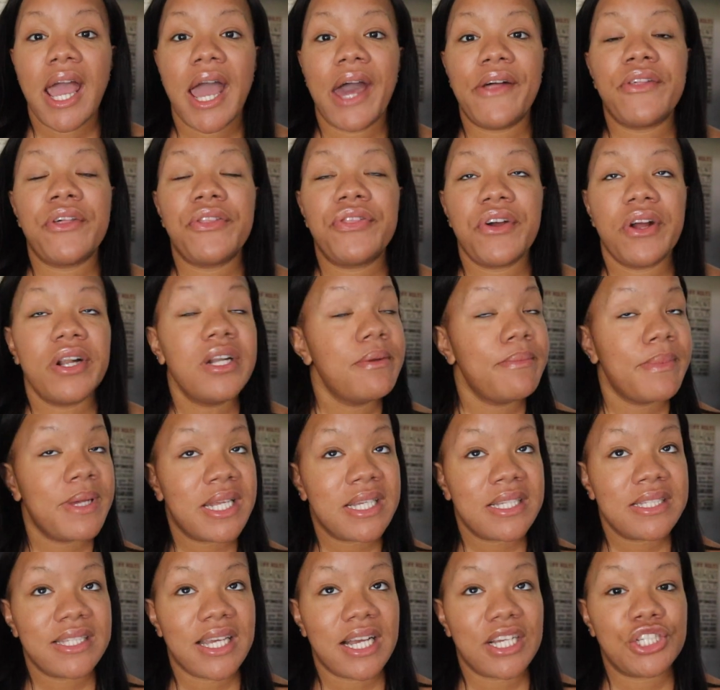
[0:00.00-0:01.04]
And the
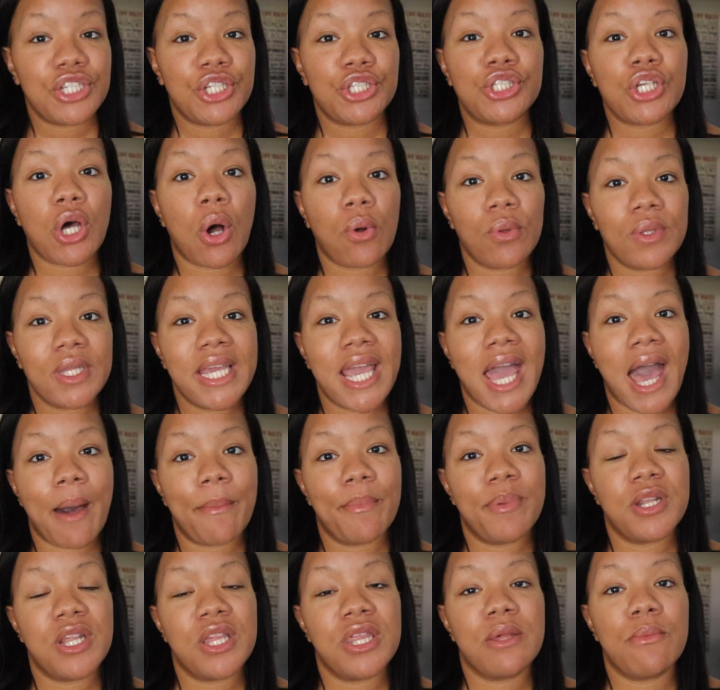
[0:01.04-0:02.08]
30-minute sessions only
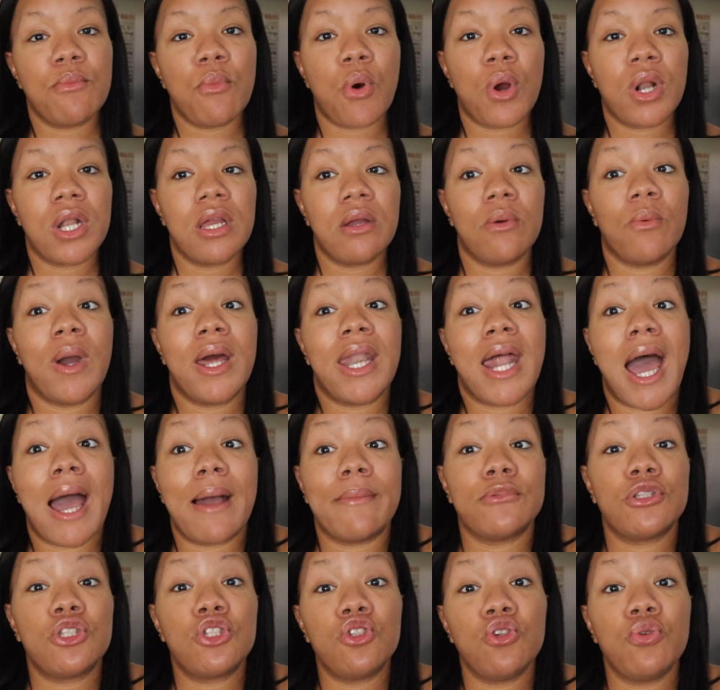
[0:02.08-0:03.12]
happen in the morning when
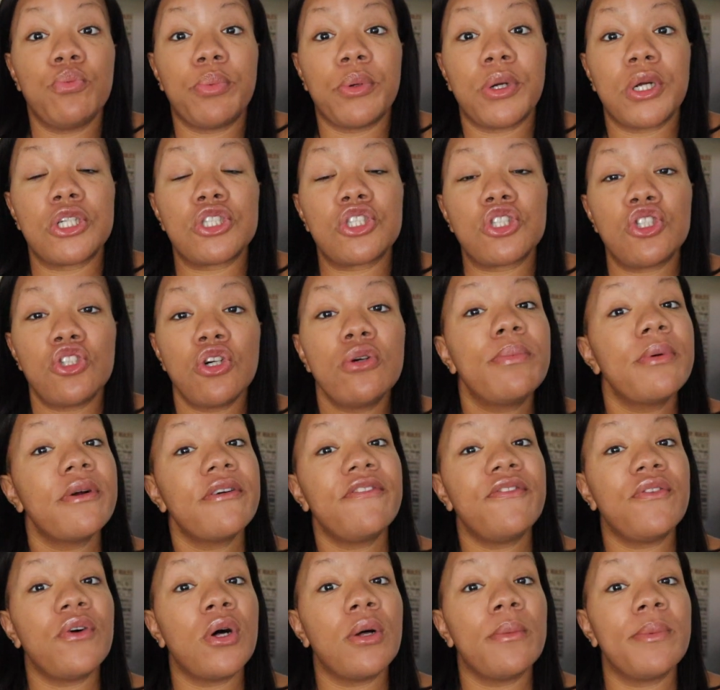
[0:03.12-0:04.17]
I'm super,
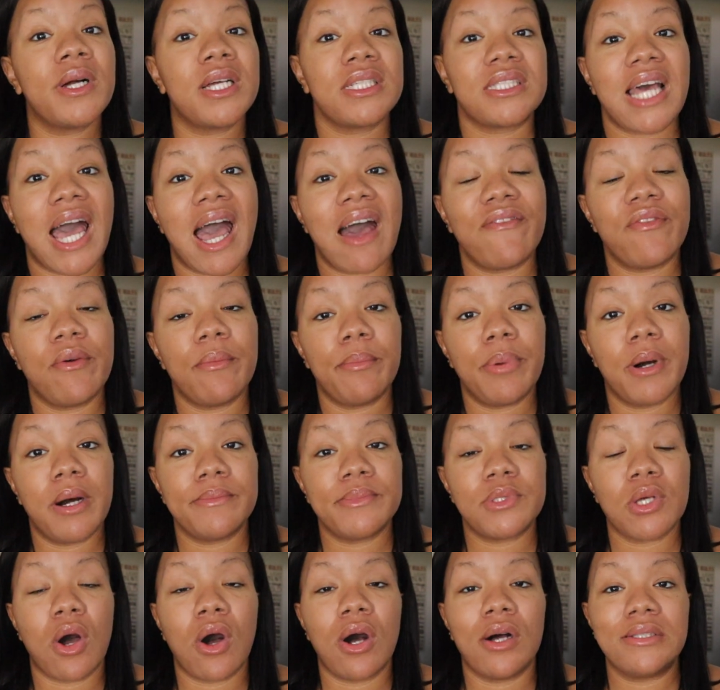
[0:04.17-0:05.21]
super full because I haven't
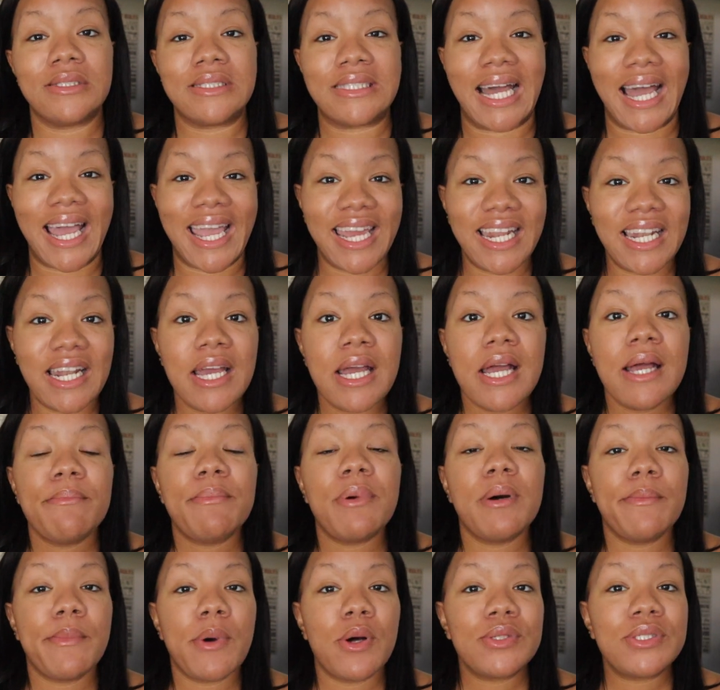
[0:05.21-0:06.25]
pumped all night.
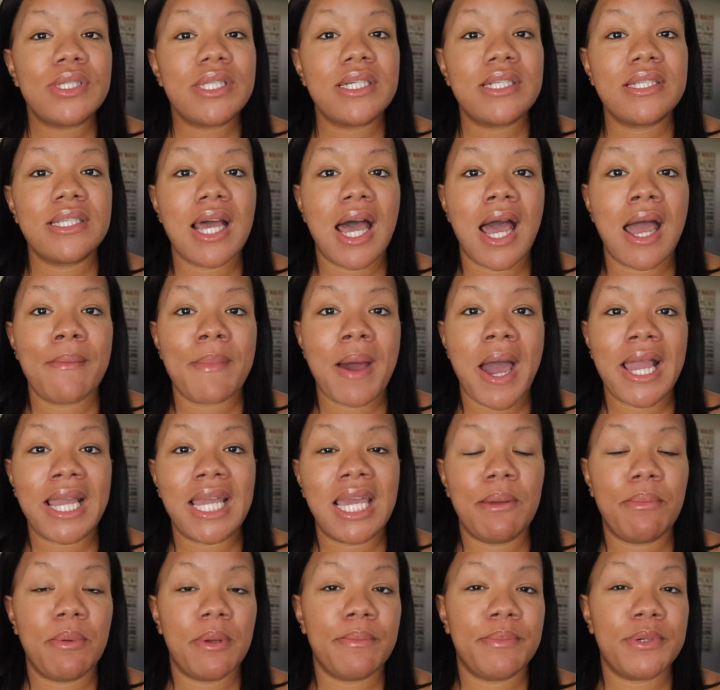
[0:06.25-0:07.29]
But most of the time, I
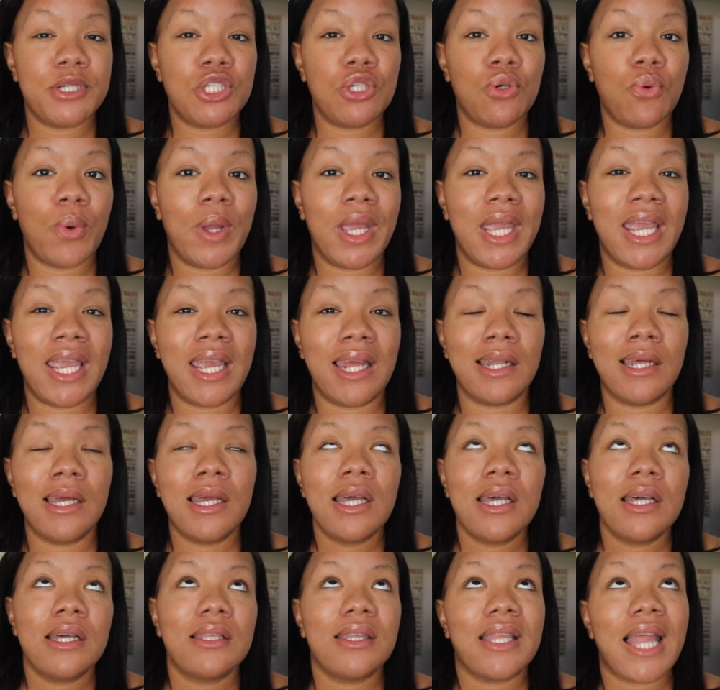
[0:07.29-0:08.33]
keep it between
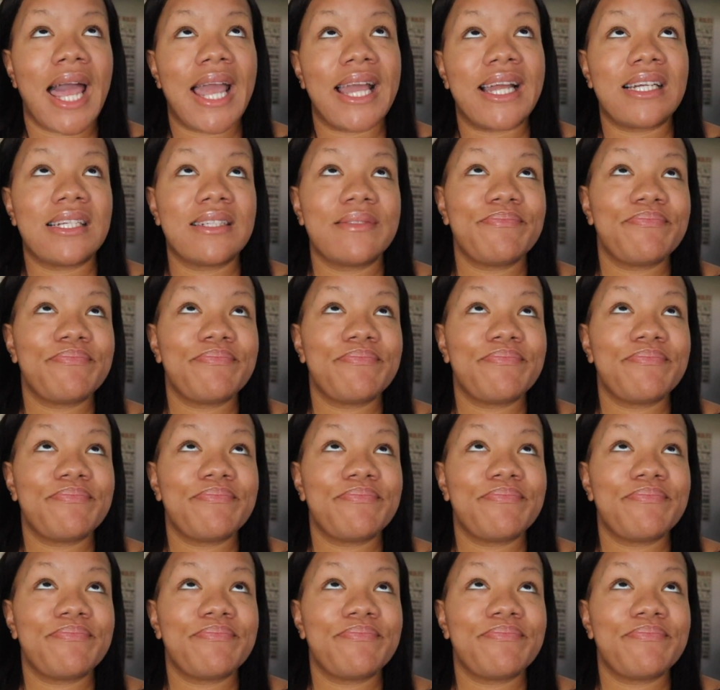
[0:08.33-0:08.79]
like